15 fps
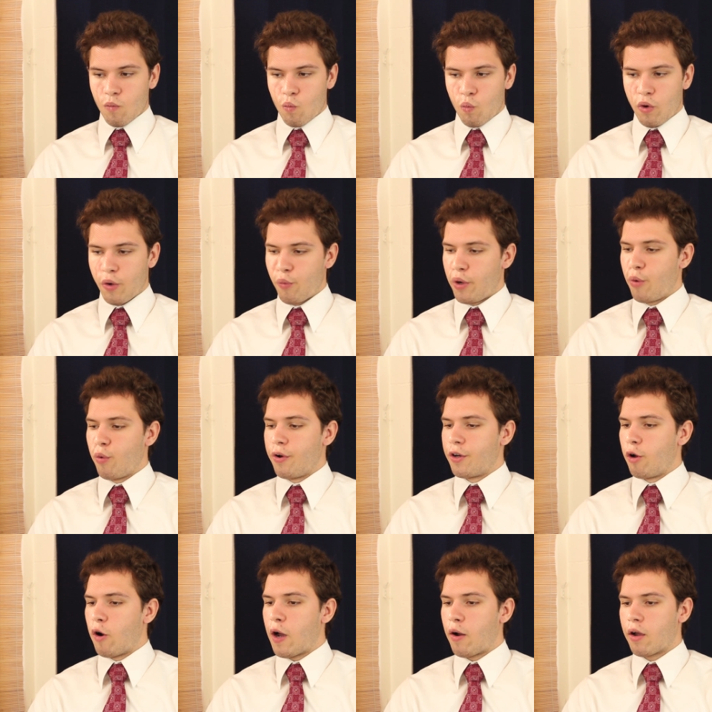When we
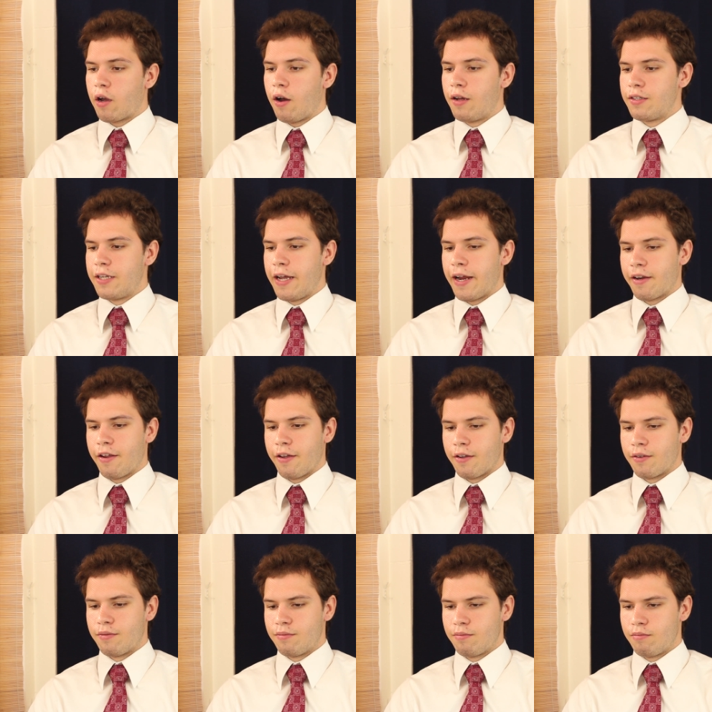would go out
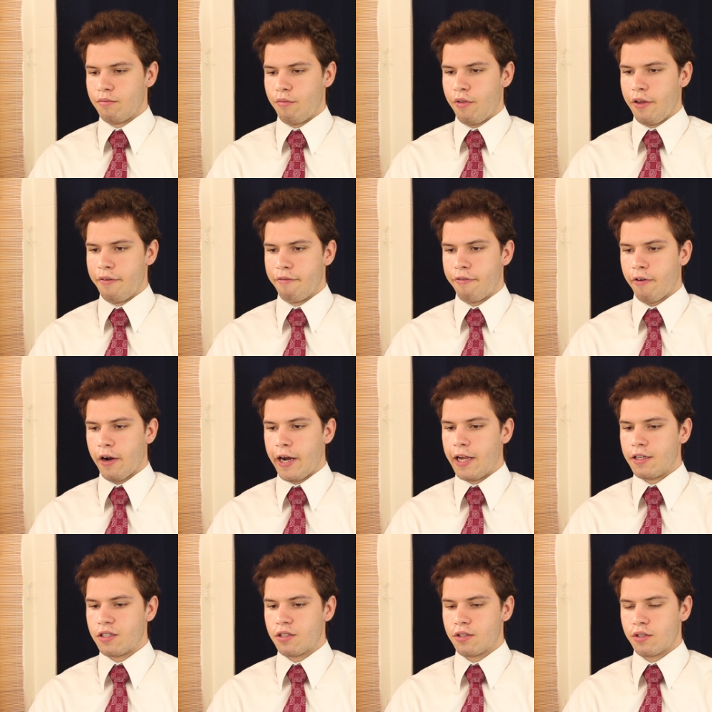contacting in
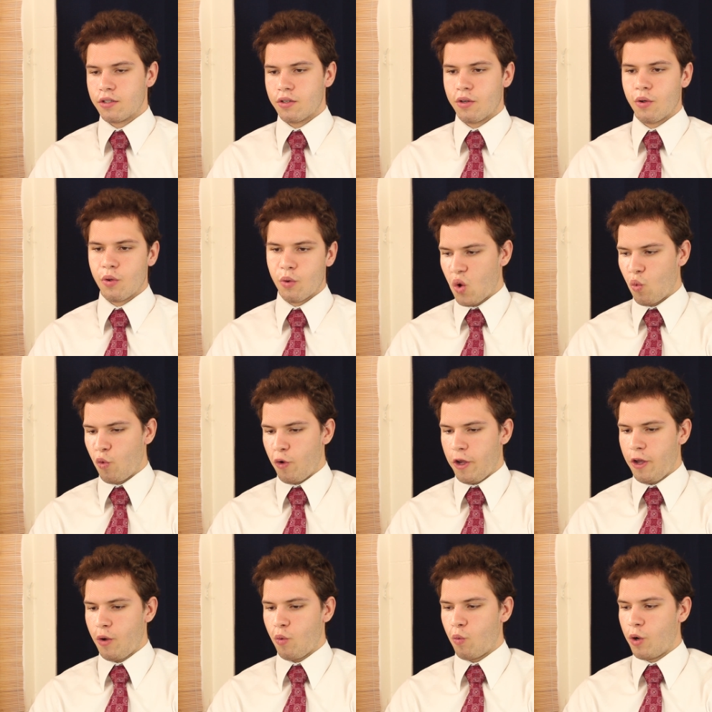France,
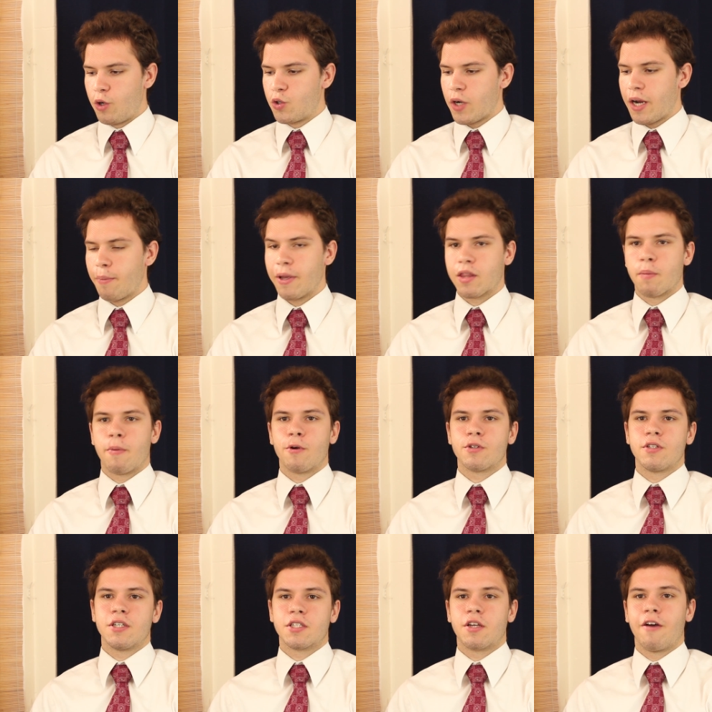we would try and make the
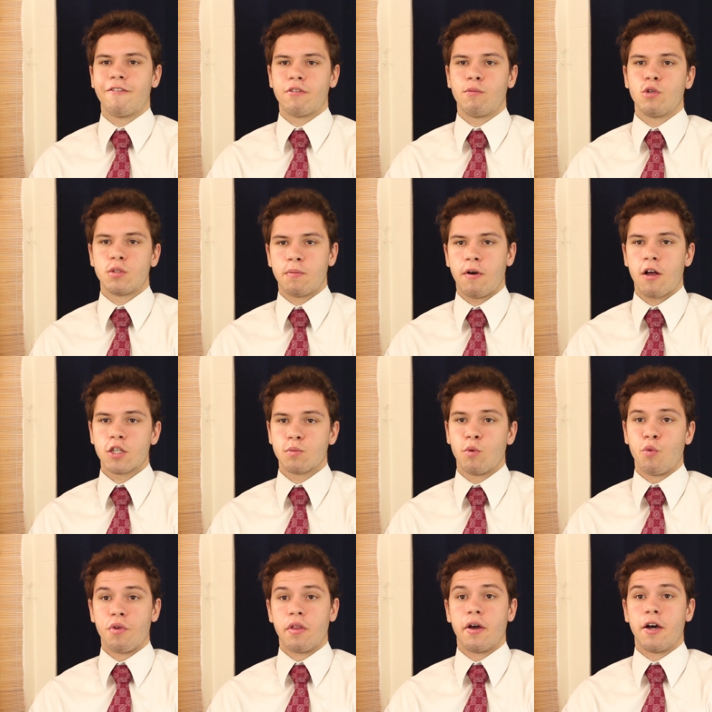person as comfortable as
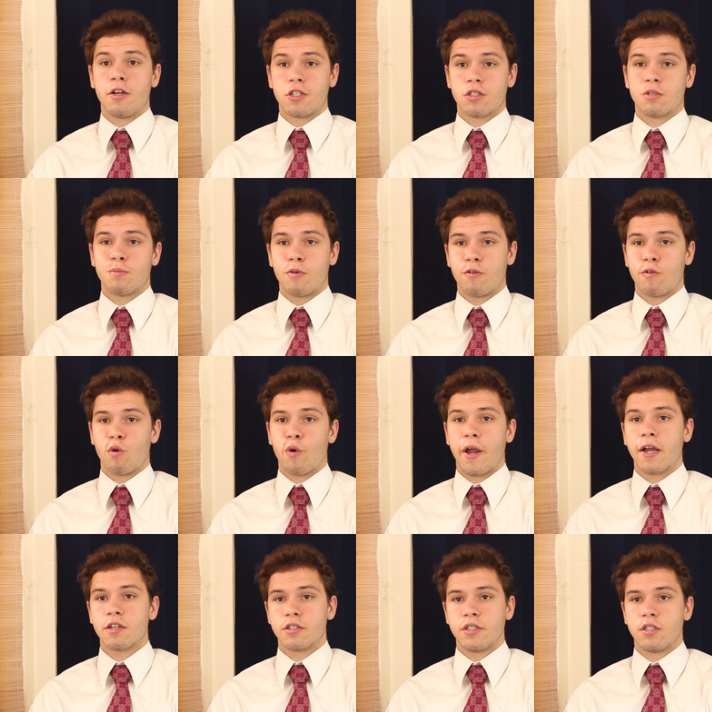possible with us before
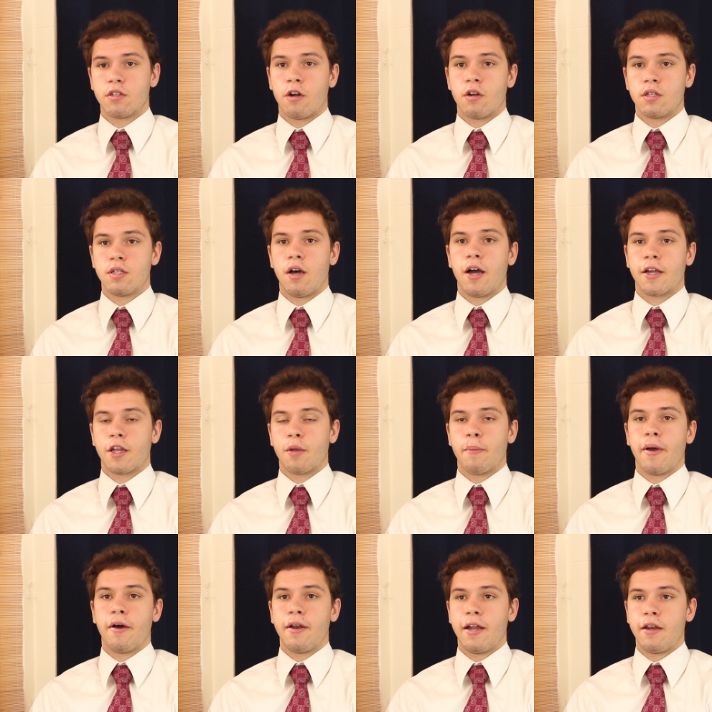we actually started talking
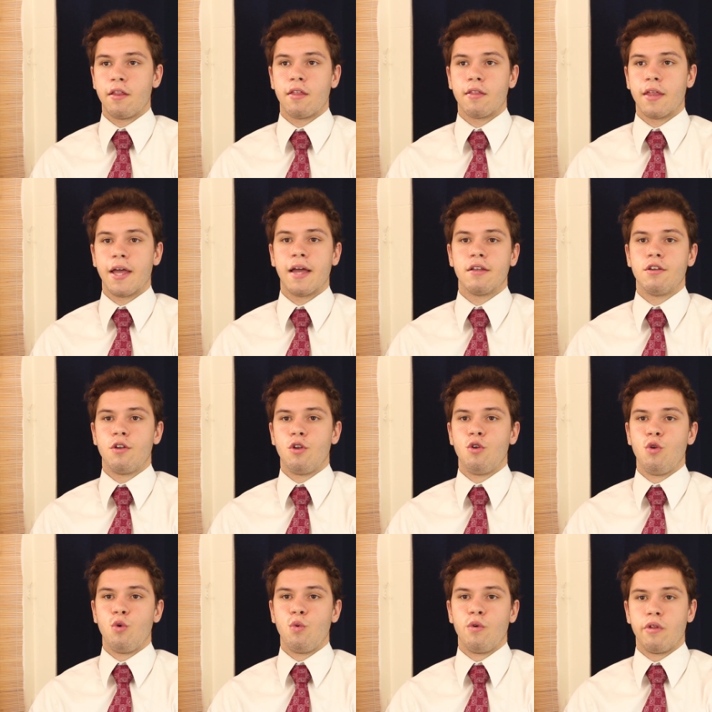about anything that had to
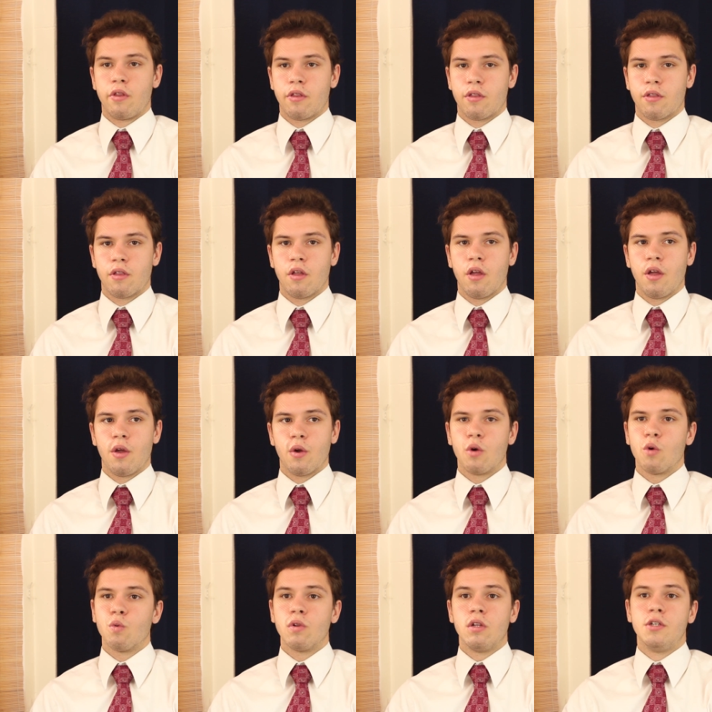do with
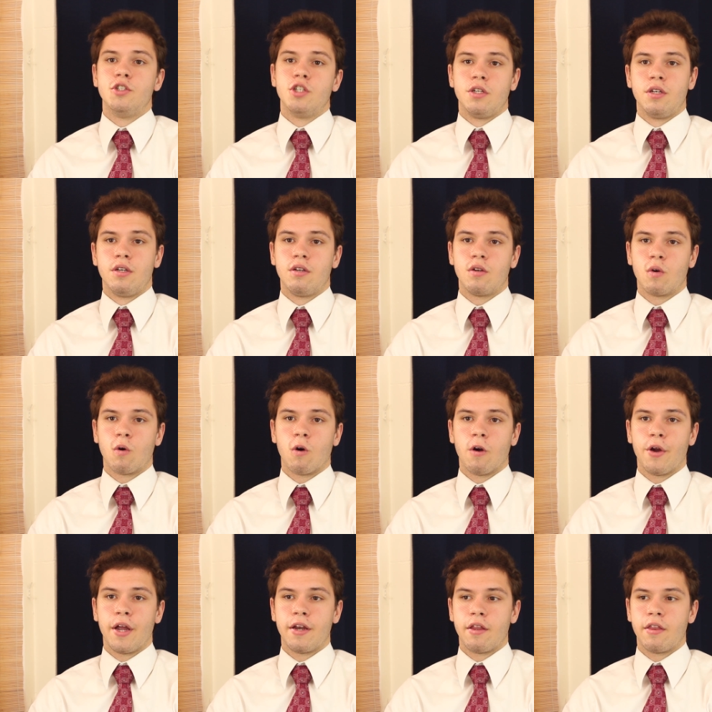religion
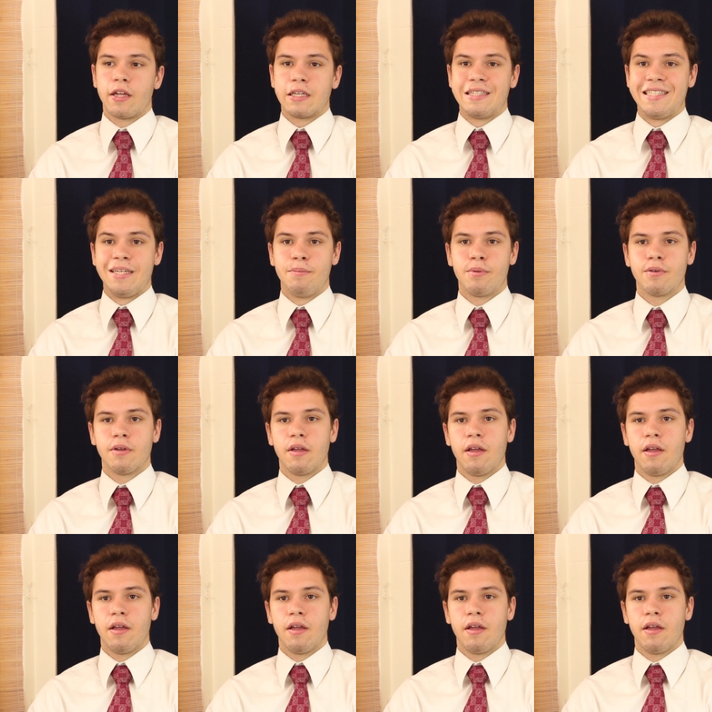or anything deep